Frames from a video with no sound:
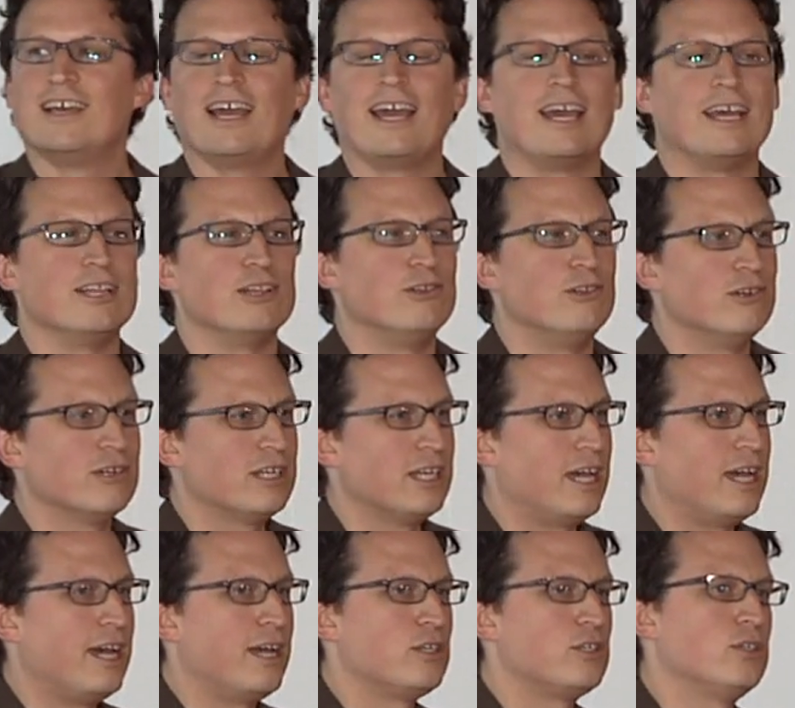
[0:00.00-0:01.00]
and look
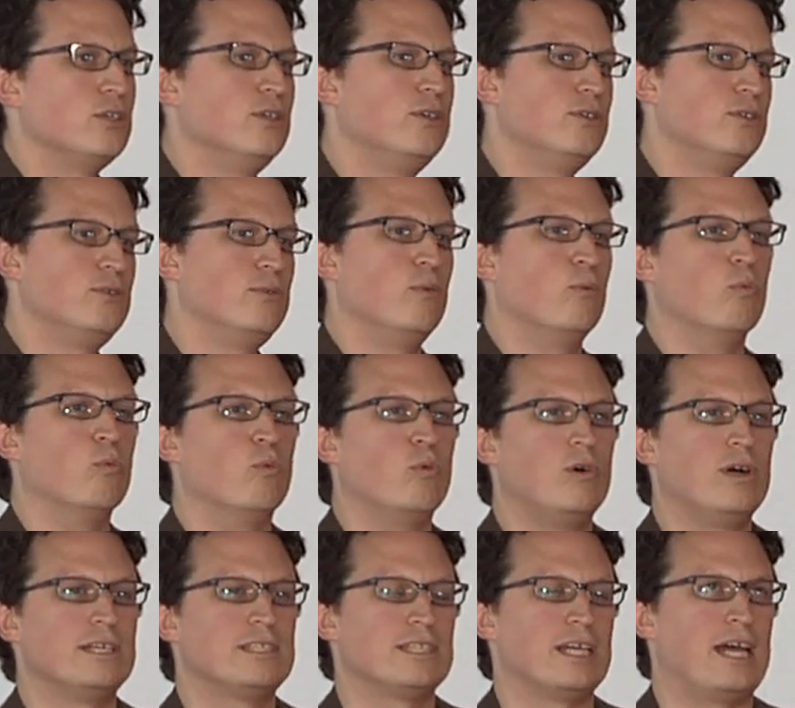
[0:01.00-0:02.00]
at
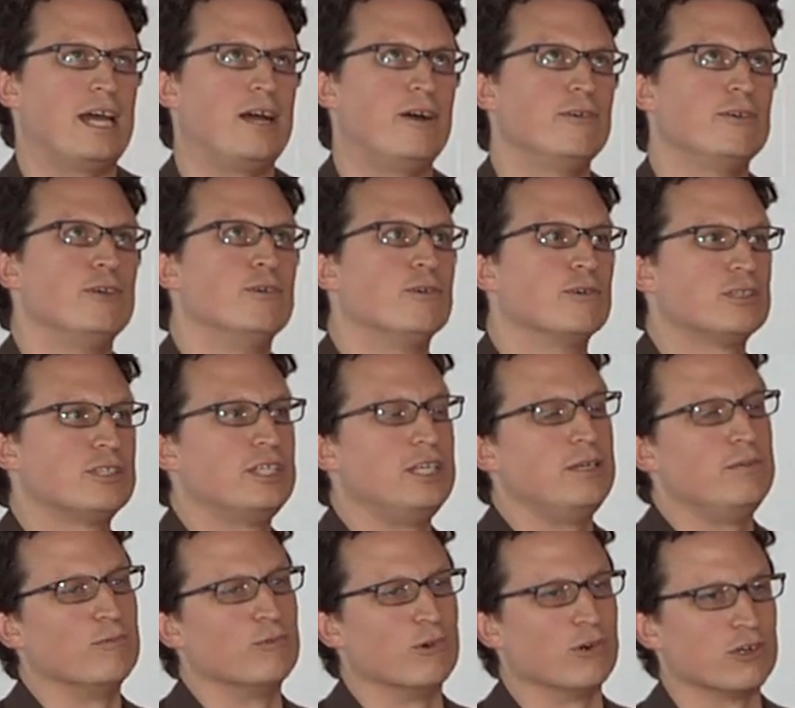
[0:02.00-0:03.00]
how your
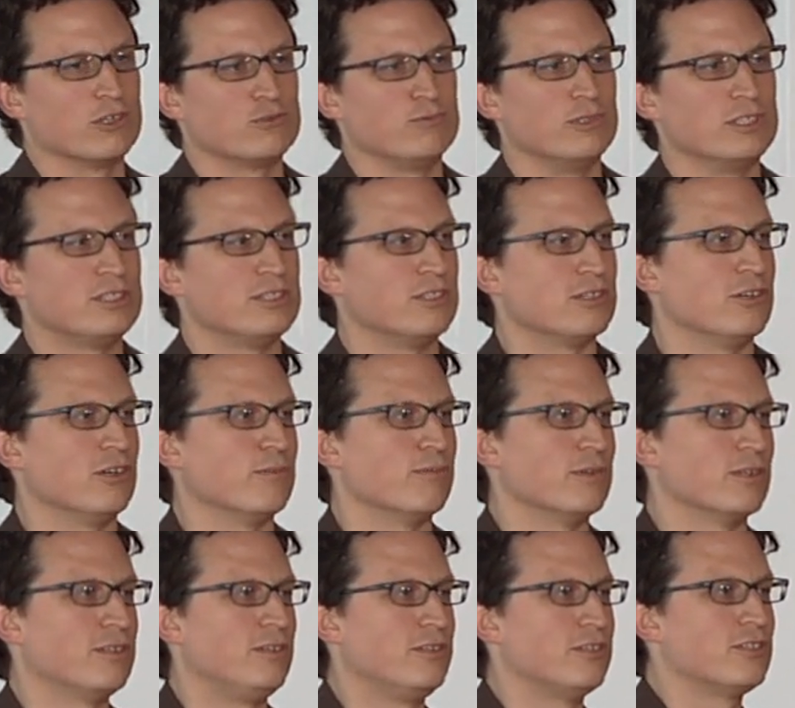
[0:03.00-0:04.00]
team works. What's the
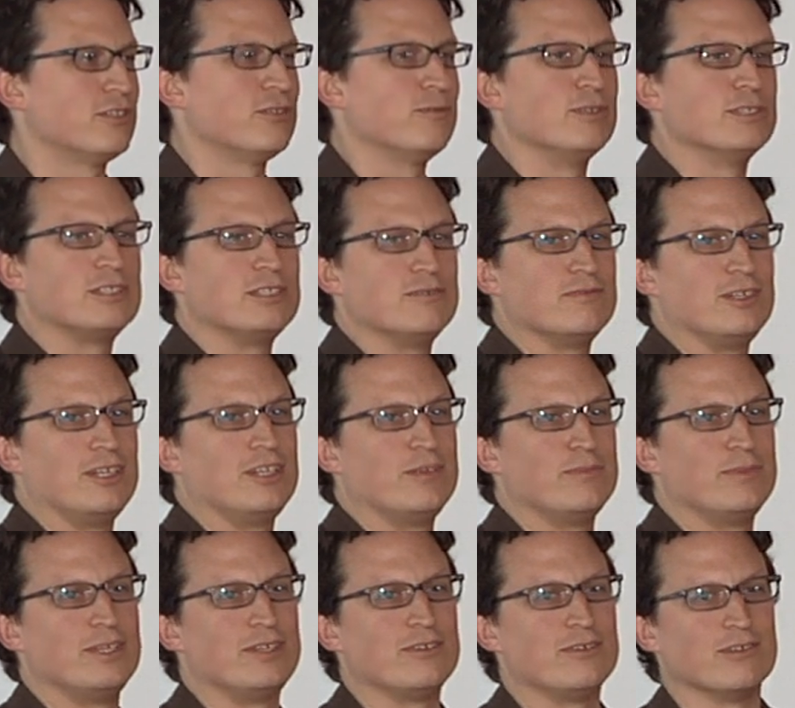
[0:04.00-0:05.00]
corporate culture? What's the
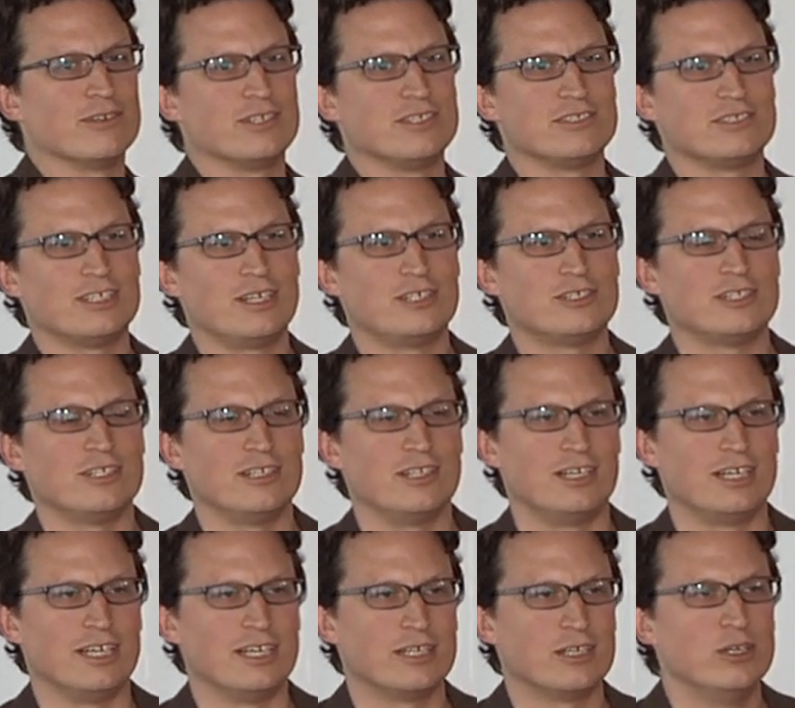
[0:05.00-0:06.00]
development organization
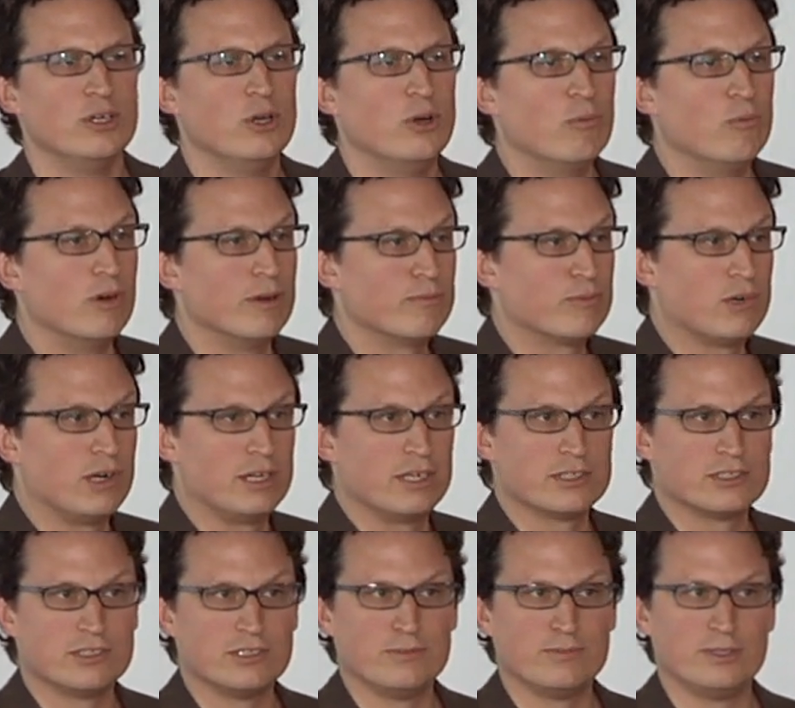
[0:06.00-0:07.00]
like? What
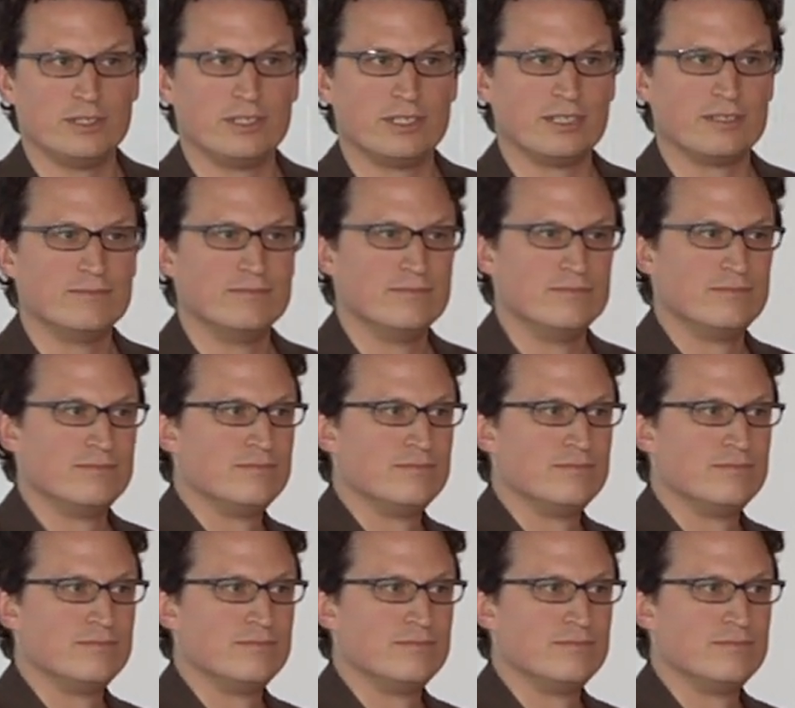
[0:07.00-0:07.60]
products are you building?